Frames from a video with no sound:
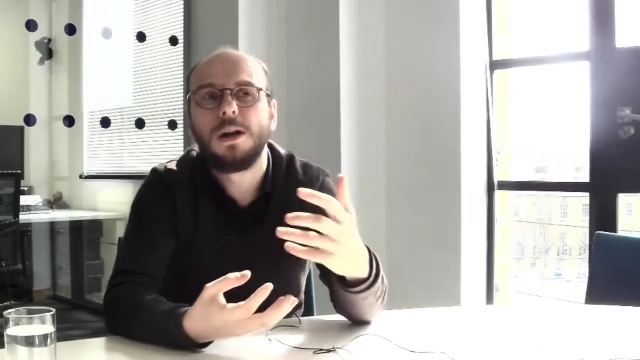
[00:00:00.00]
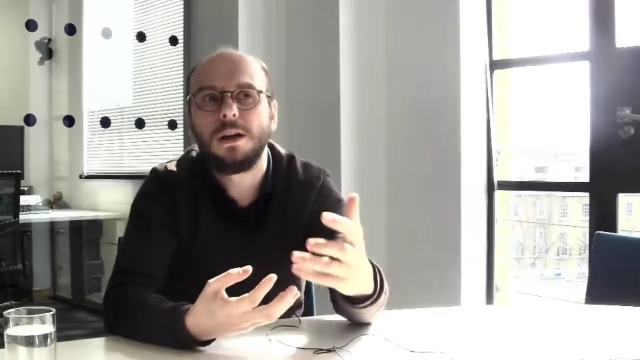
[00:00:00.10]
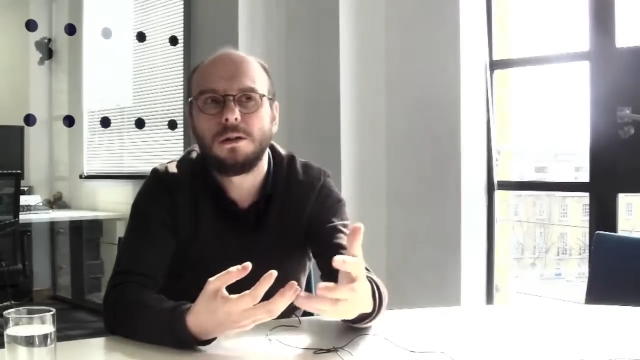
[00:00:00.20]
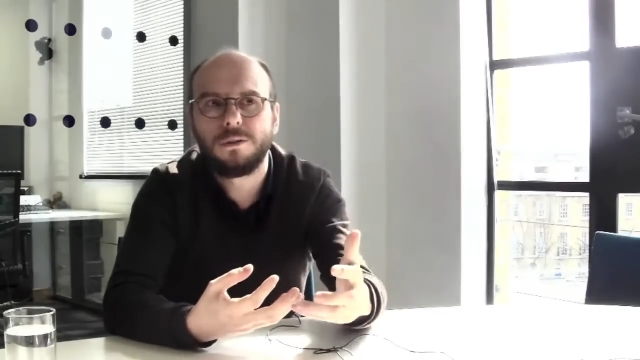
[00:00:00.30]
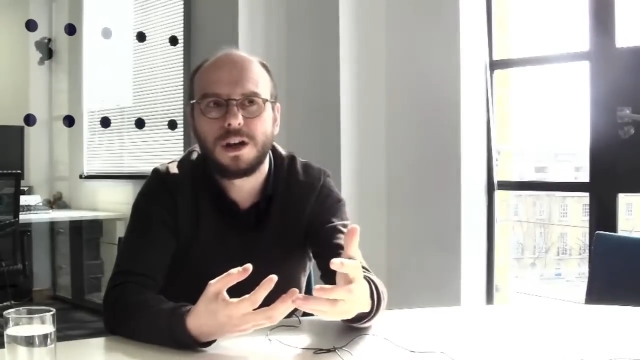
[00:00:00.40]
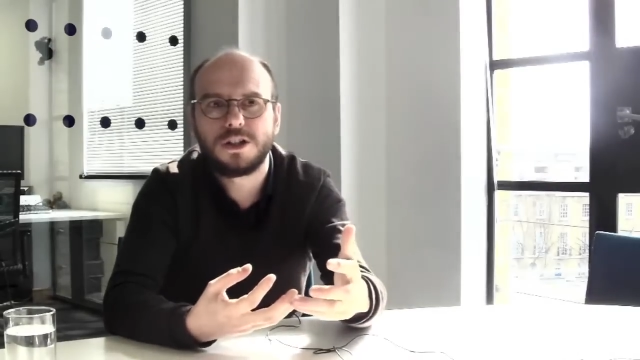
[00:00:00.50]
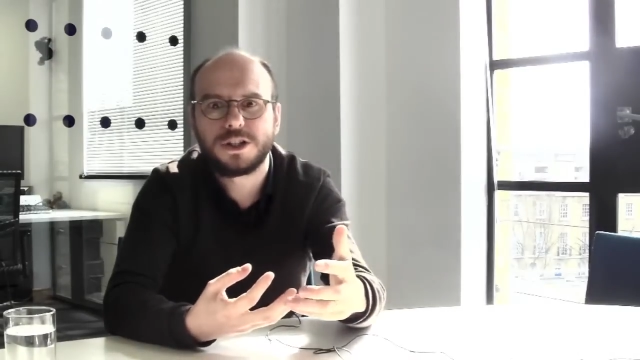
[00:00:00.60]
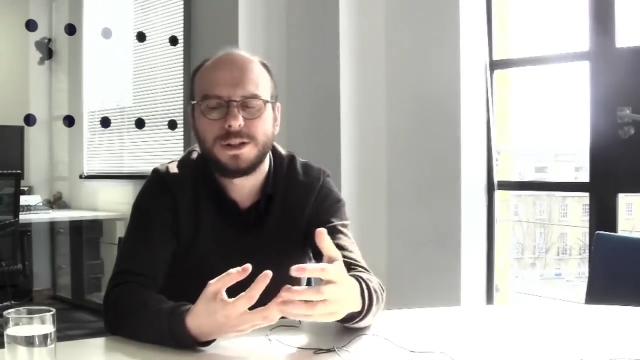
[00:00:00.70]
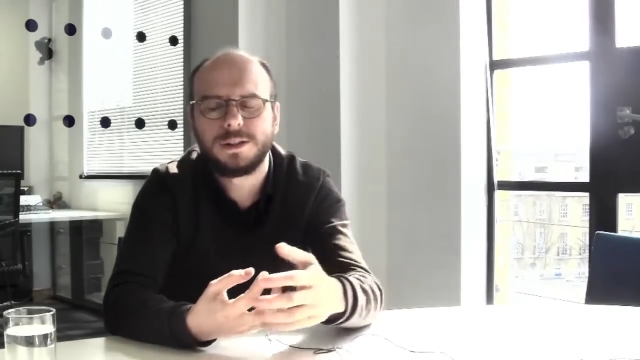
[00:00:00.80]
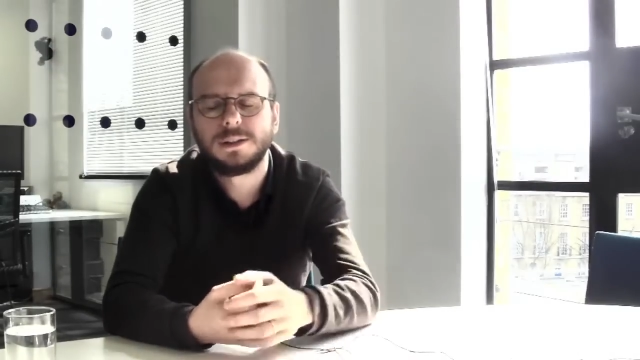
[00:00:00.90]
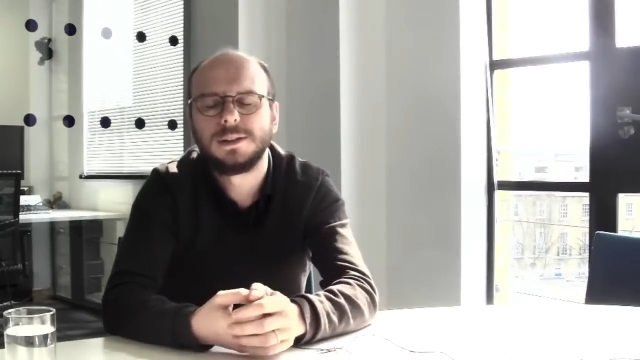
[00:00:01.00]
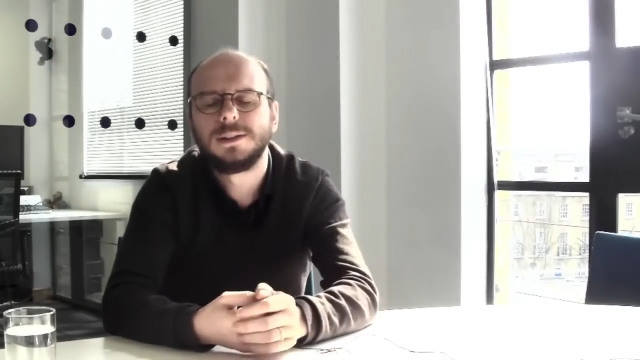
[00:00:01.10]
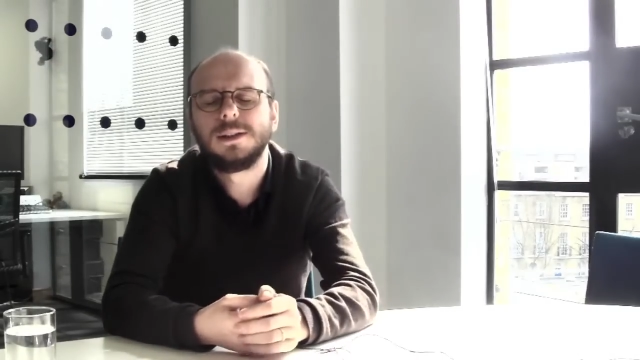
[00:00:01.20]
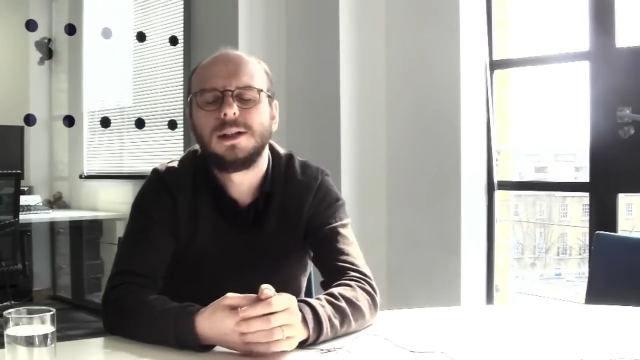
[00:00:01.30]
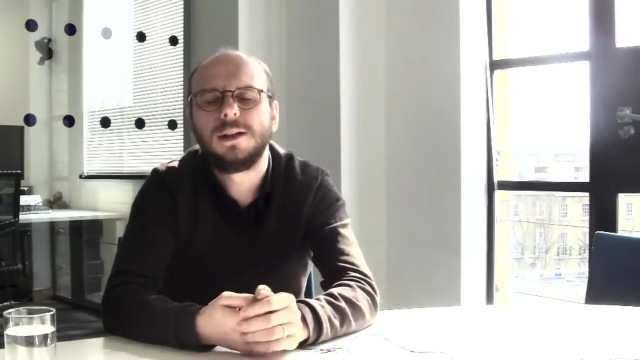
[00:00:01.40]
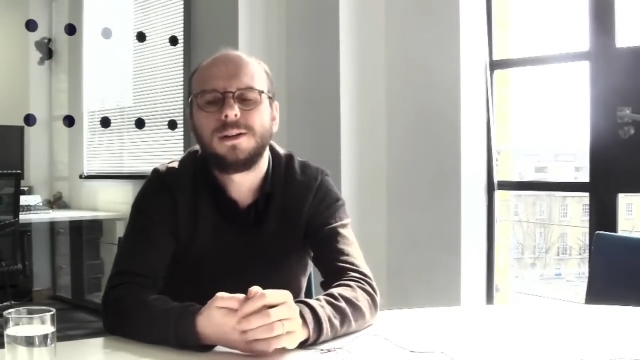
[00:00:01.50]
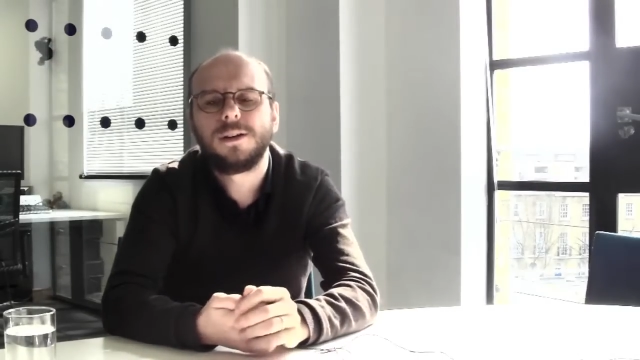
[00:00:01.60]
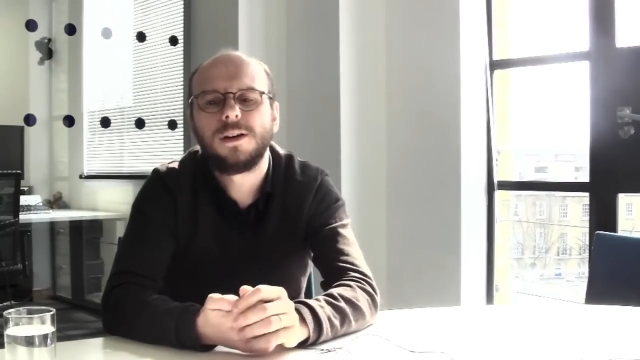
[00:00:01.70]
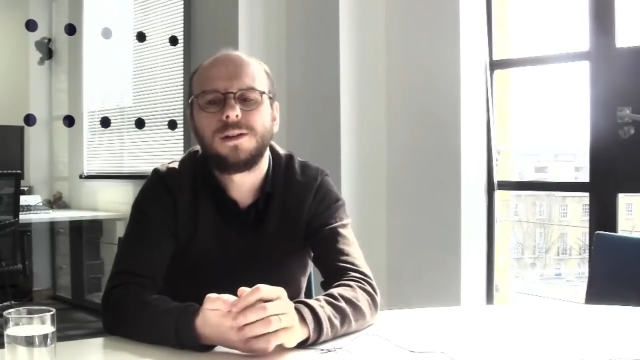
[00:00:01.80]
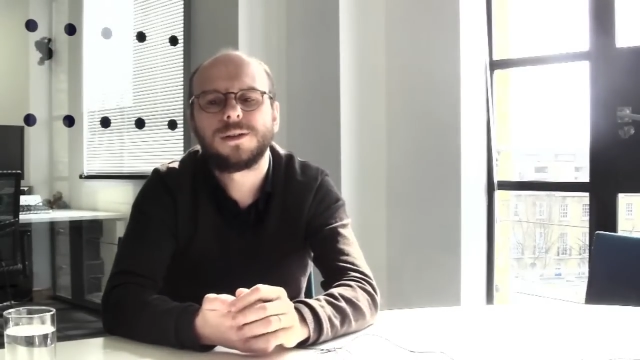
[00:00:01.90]
innovation
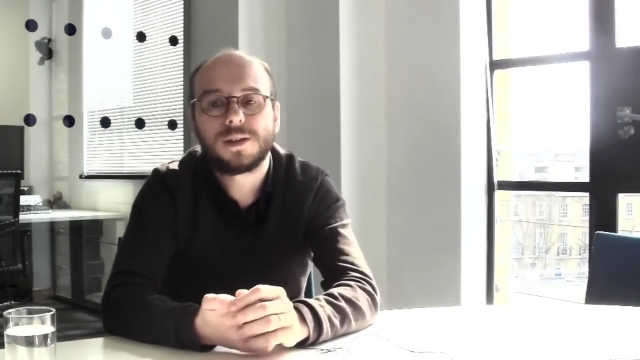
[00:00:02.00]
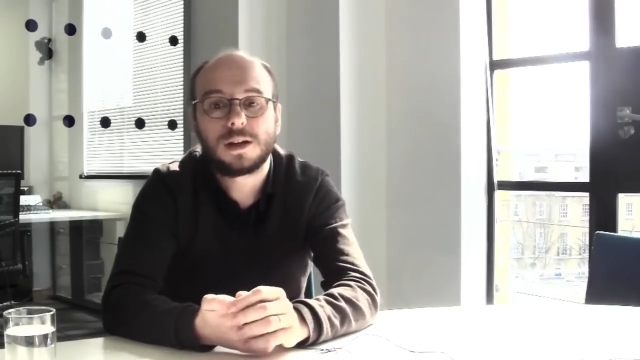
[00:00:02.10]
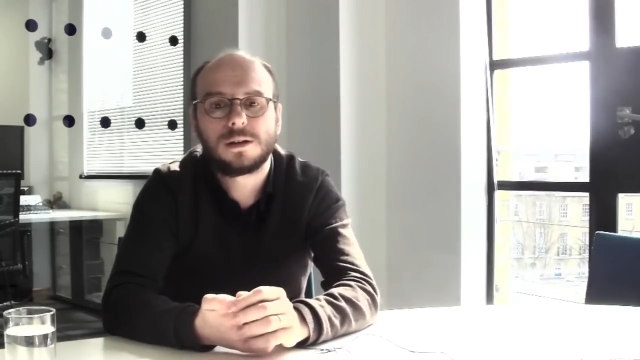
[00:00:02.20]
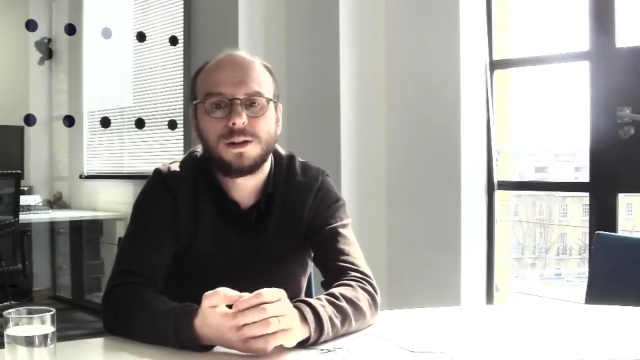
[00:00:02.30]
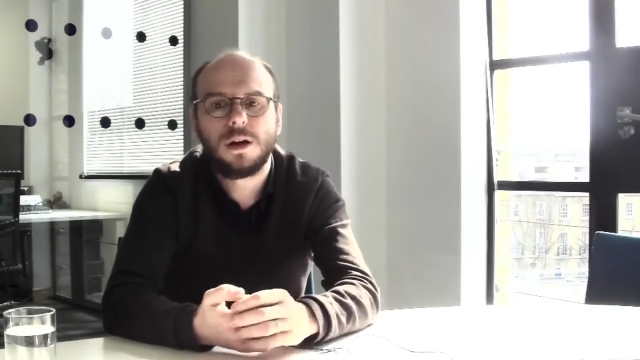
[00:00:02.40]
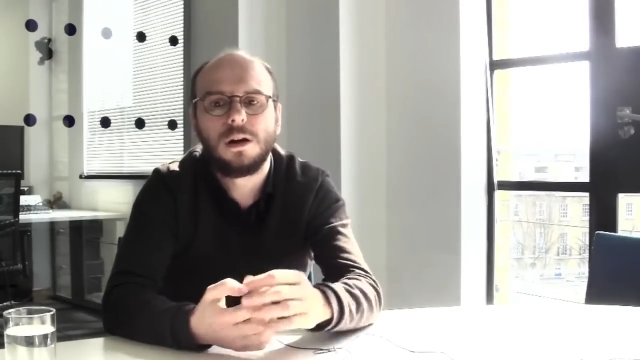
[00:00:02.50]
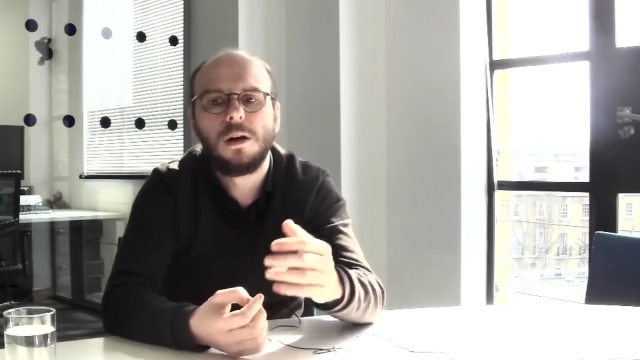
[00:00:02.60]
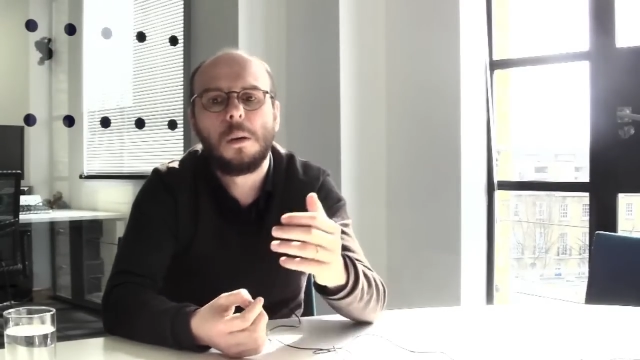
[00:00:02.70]
in the sector.